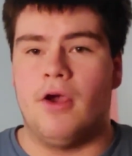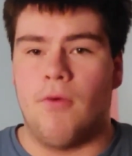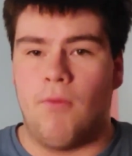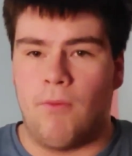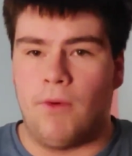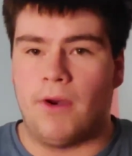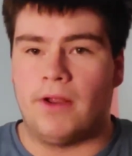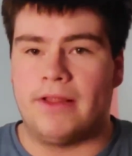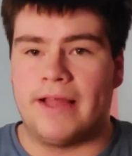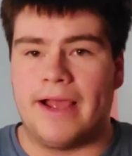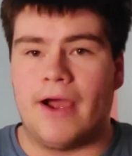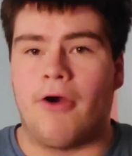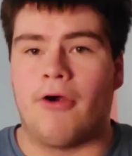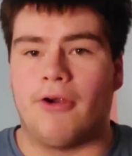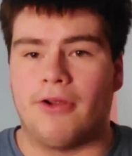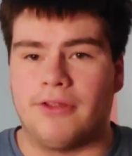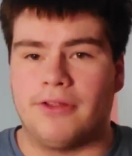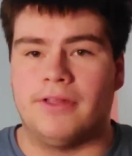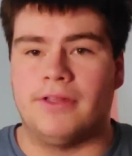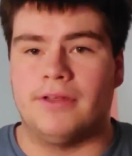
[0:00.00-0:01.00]
where they
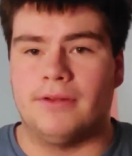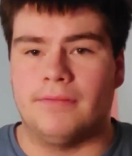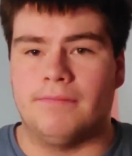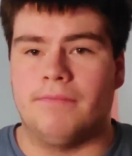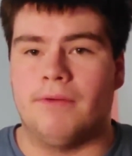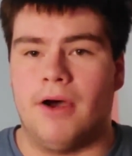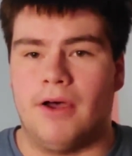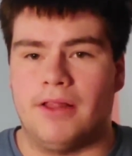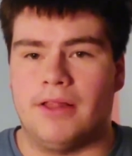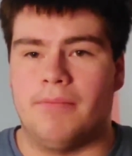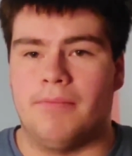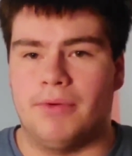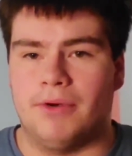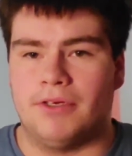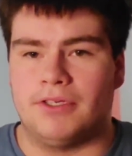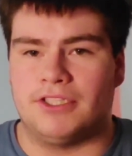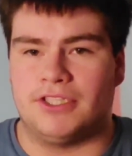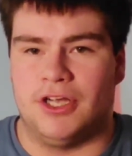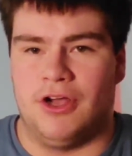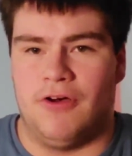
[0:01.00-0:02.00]
are on the
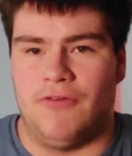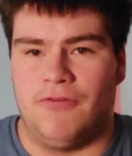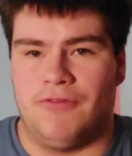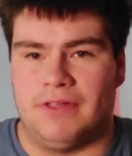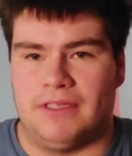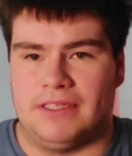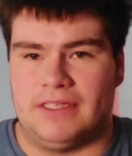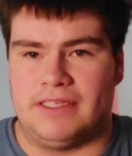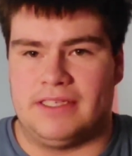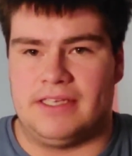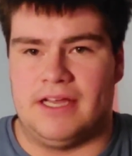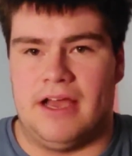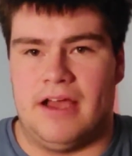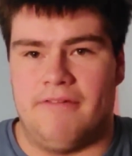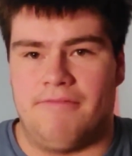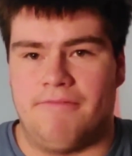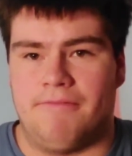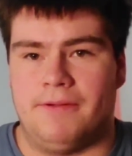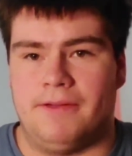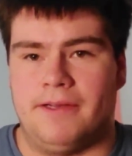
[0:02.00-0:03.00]
bookshelf and
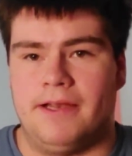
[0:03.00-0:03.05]
stuff.